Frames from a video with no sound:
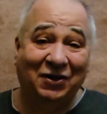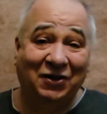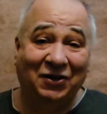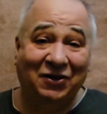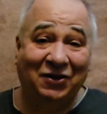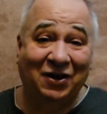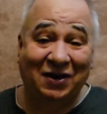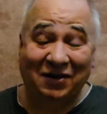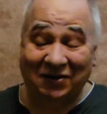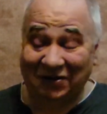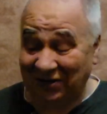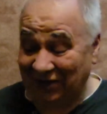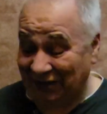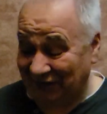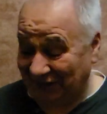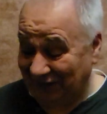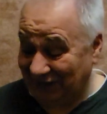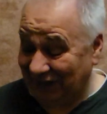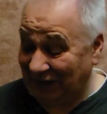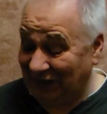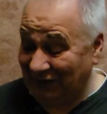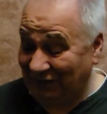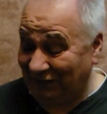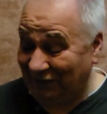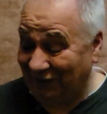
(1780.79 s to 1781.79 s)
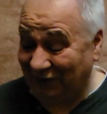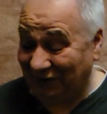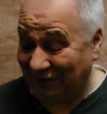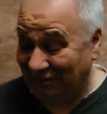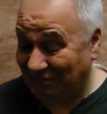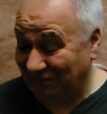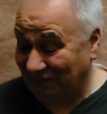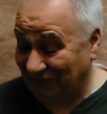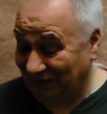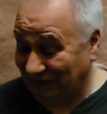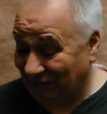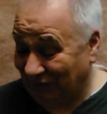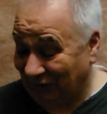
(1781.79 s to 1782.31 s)
You're not going to save film.
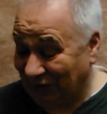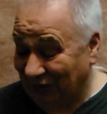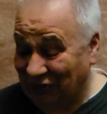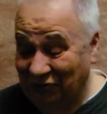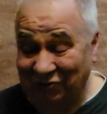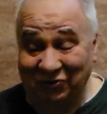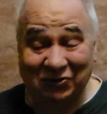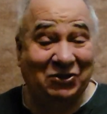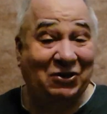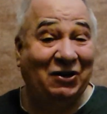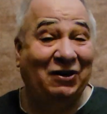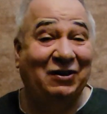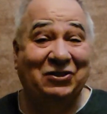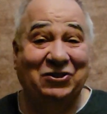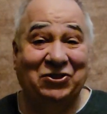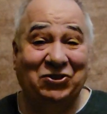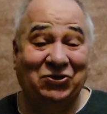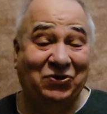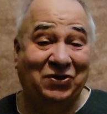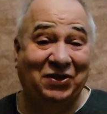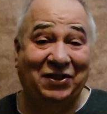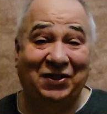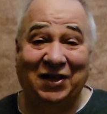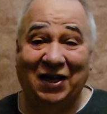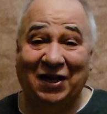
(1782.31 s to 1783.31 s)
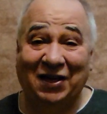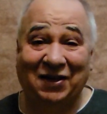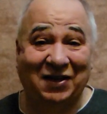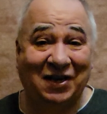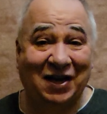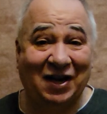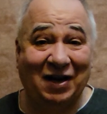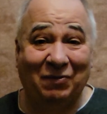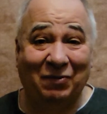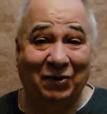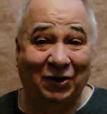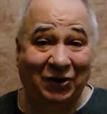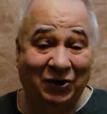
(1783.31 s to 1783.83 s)
Once you start shooting that
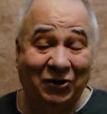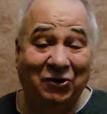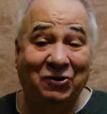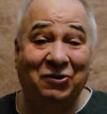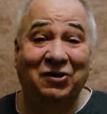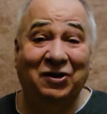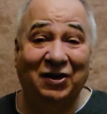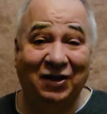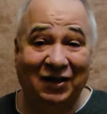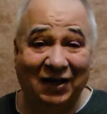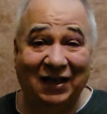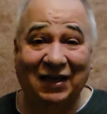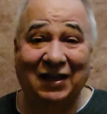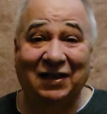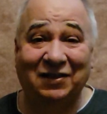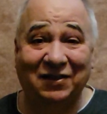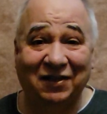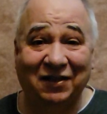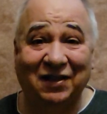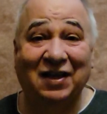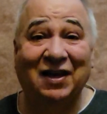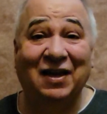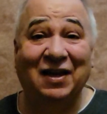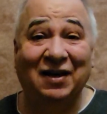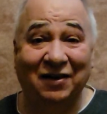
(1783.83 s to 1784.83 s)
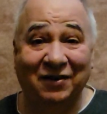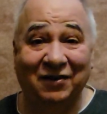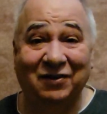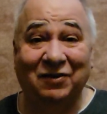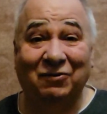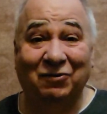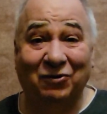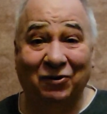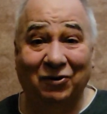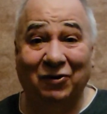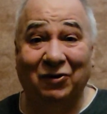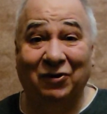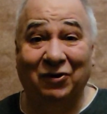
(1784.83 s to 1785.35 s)
camera, you're going to get to the end of the
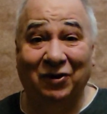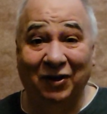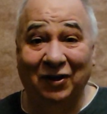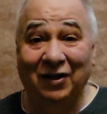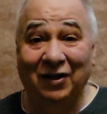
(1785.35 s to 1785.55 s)
roll,